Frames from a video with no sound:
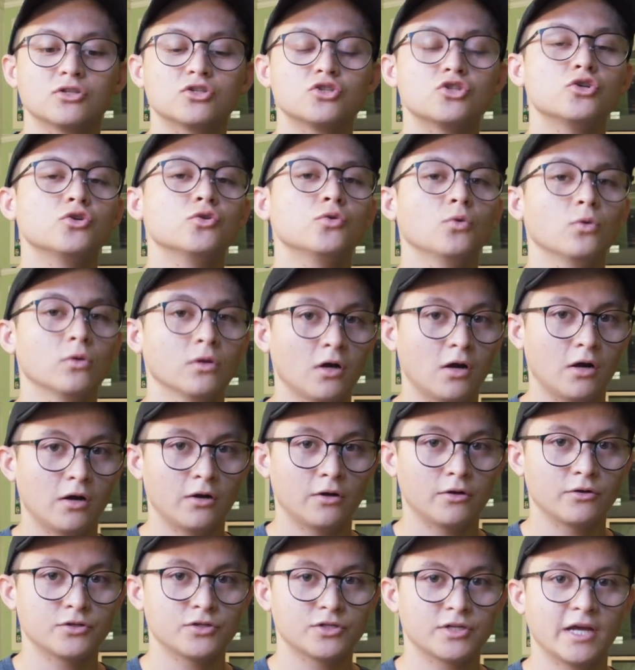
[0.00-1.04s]
too
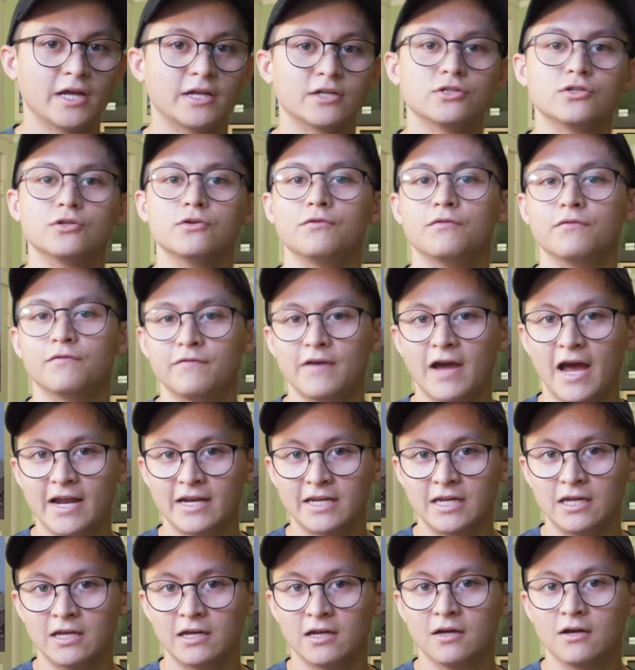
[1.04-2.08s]
large and too
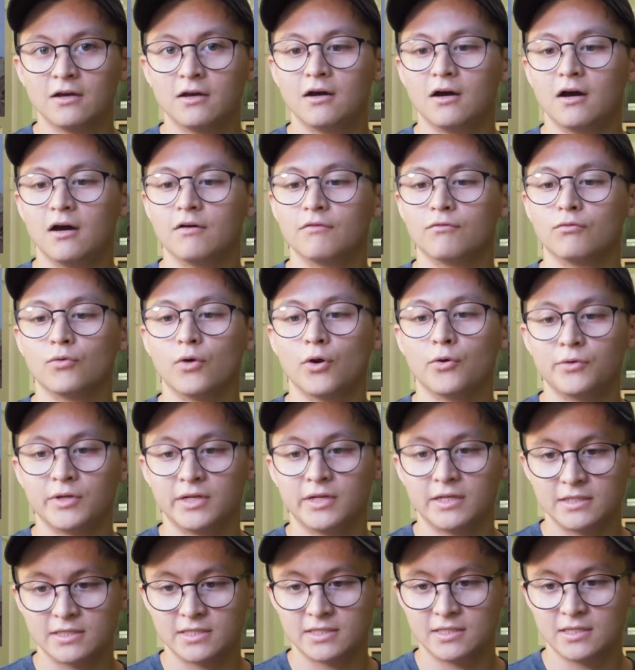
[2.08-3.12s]
fatty of
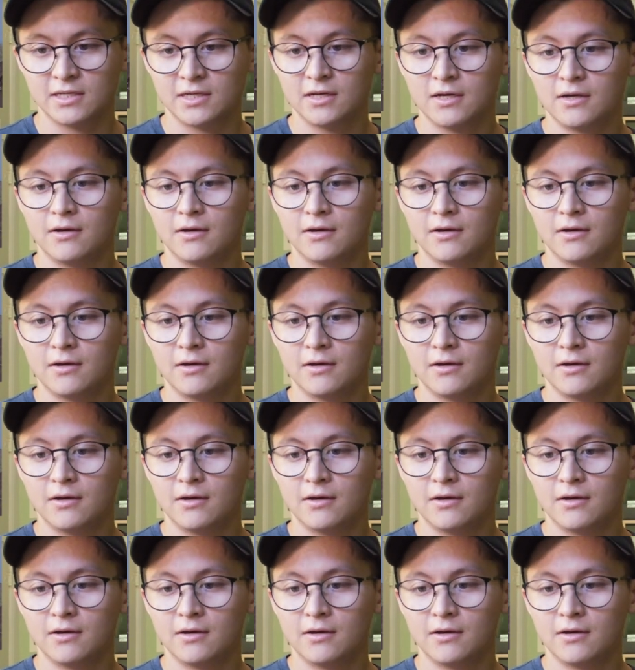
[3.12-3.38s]
rodents.